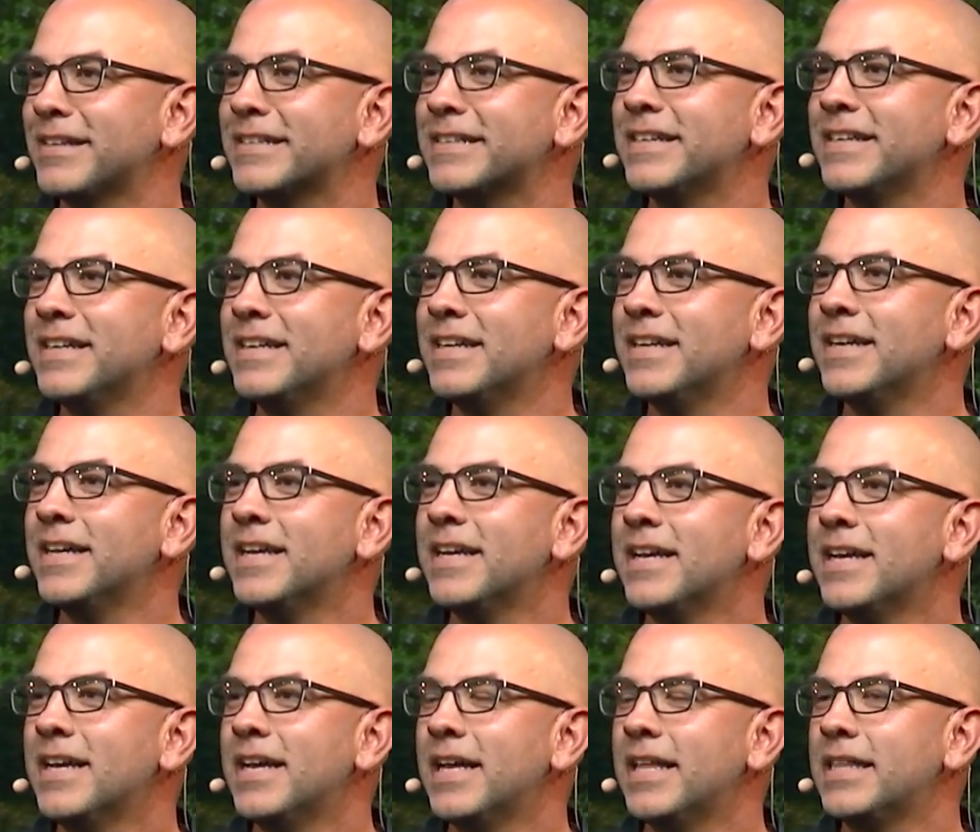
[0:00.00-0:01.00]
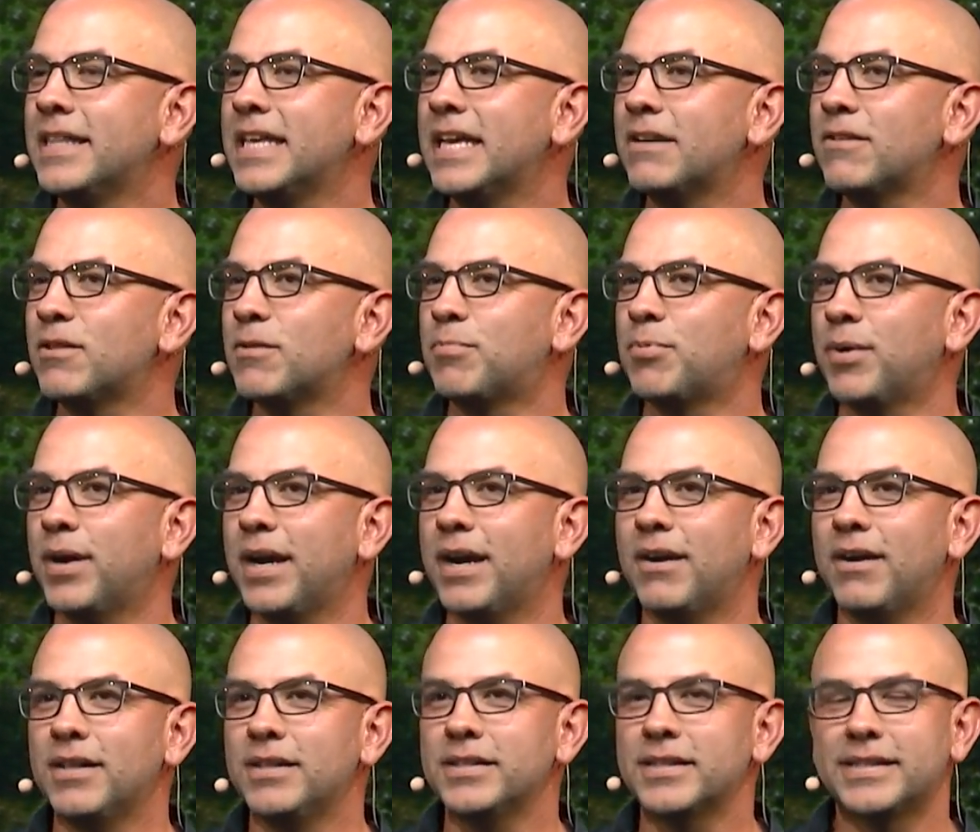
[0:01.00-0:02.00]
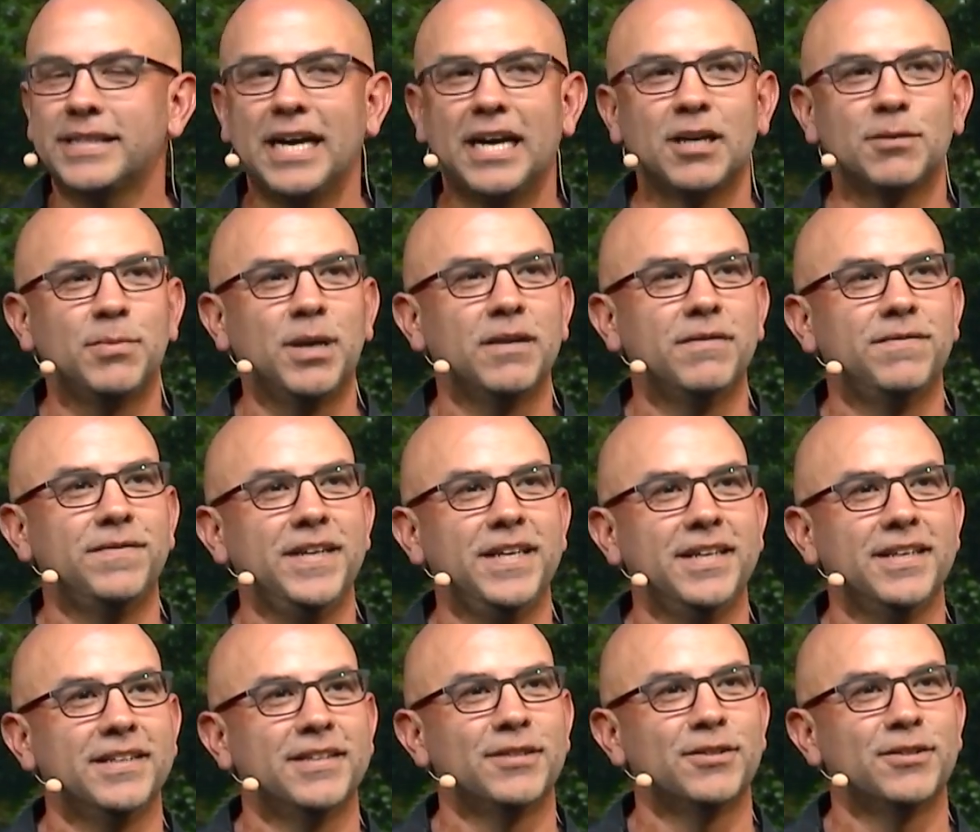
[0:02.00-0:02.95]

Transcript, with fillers: At the end of the prayer, I look down at my feet,